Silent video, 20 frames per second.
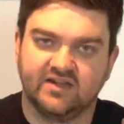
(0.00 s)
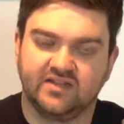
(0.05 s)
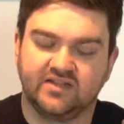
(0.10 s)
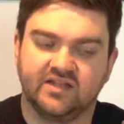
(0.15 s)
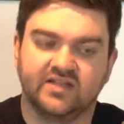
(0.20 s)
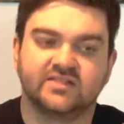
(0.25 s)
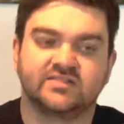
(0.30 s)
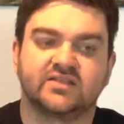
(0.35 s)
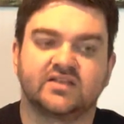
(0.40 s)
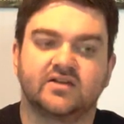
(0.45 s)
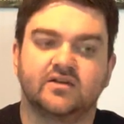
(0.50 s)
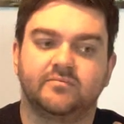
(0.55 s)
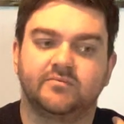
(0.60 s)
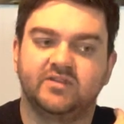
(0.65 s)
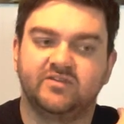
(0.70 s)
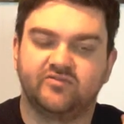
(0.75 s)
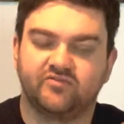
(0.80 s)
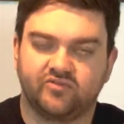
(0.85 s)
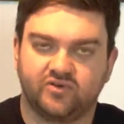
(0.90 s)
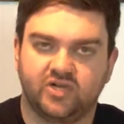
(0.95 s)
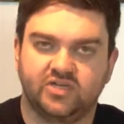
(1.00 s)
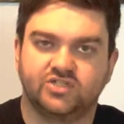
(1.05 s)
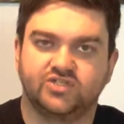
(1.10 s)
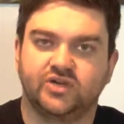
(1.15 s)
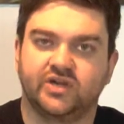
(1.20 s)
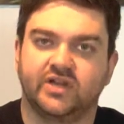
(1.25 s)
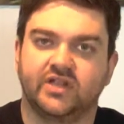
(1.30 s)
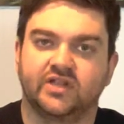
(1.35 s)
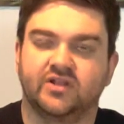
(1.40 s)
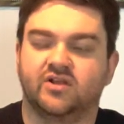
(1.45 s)
It's gonna be
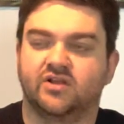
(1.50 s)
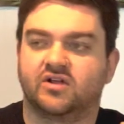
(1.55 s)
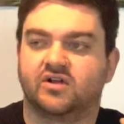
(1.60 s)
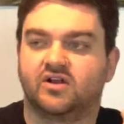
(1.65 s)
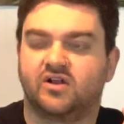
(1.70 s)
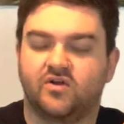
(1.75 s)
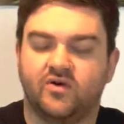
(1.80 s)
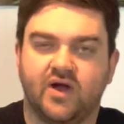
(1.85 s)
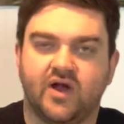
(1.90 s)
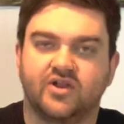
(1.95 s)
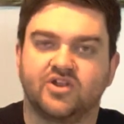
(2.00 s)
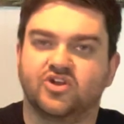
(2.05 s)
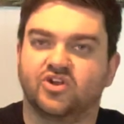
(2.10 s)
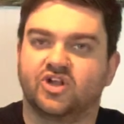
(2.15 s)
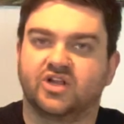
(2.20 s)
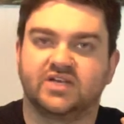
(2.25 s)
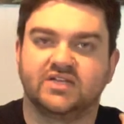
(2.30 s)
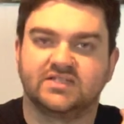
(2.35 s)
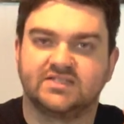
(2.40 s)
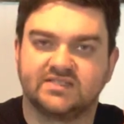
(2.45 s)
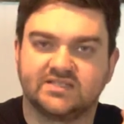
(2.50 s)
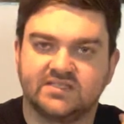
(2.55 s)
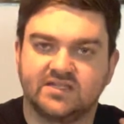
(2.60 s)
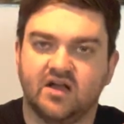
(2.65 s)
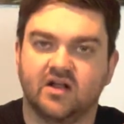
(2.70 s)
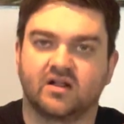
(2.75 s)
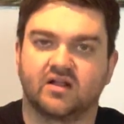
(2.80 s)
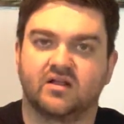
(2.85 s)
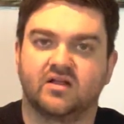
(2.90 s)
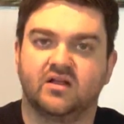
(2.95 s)
frustrating. You're gonna go out, you're gonna
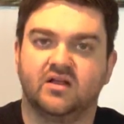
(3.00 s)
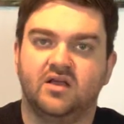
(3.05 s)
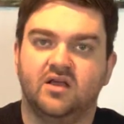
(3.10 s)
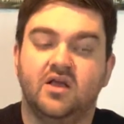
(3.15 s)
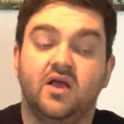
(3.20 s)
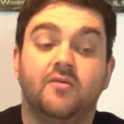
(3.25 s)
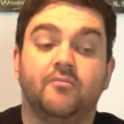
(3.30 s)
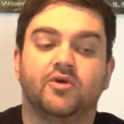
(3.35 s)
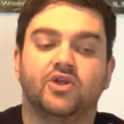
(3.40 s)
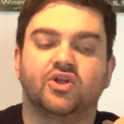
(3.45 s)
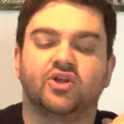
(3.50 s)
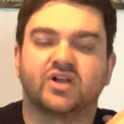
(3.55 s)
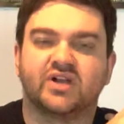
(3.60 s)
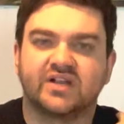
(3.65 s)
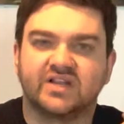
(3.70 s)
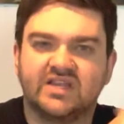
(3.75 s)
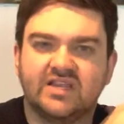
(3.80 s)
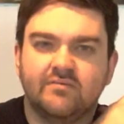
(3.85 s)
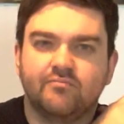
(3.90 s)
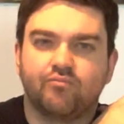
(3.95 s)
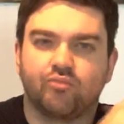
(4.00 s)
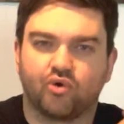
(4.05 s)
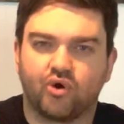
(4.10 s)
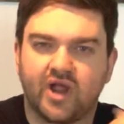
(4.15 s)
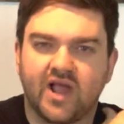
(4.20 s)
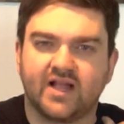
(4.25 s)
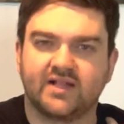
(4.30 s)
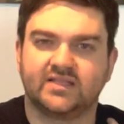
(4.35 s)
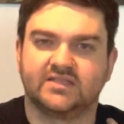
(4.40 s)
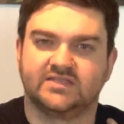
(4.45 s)
suck, but you're gonna keep
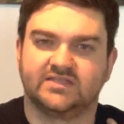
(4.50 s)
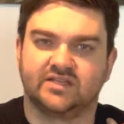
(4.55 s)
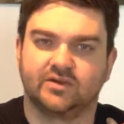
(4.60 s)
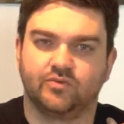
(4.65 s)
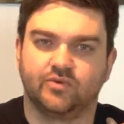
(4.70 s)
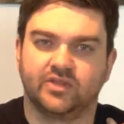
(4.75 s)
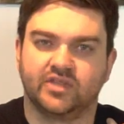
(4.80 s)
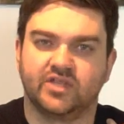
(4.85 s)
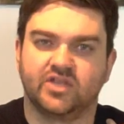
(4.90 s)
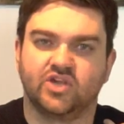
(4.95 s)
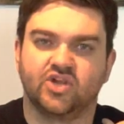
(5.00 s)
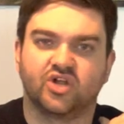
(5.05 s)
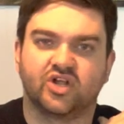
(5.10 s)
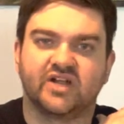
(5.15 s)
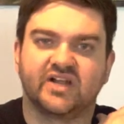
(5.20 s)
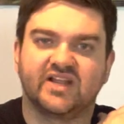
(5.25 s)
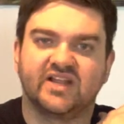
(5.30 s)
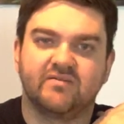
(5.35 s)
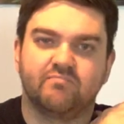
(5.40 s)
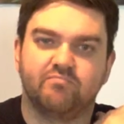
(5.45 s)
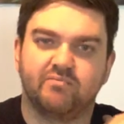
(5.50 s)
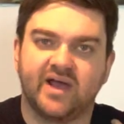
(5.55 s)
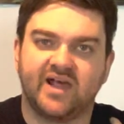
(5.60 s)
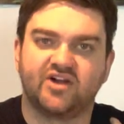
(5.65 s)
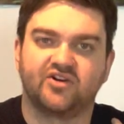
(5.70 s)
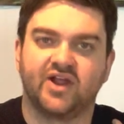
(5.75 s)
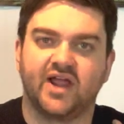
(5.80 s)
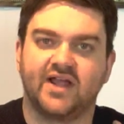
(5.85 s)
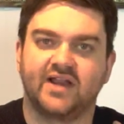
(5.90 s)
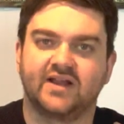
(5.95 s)
practicing with it. You're gonna get
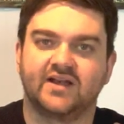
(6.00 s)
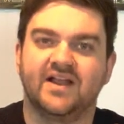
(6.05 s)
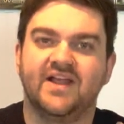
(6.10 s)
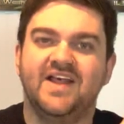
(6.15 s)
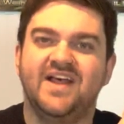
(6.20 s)
better at it.